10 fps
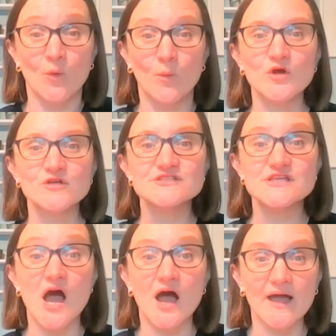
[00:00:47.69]
What
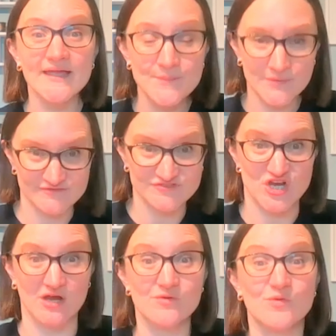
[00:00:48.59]
type of
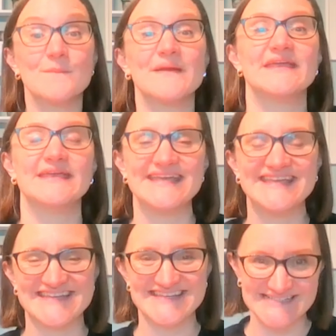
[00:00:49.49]
chunk will make it
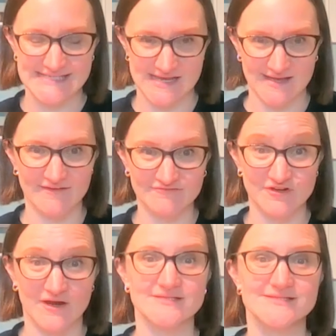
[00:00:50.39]
easier
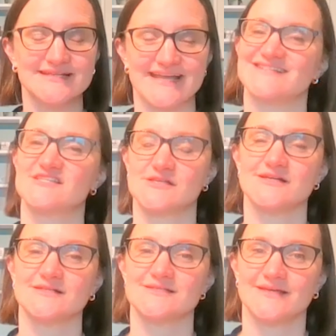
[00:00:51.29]
for us to get
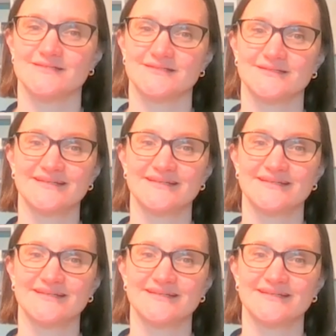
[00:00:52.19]
started?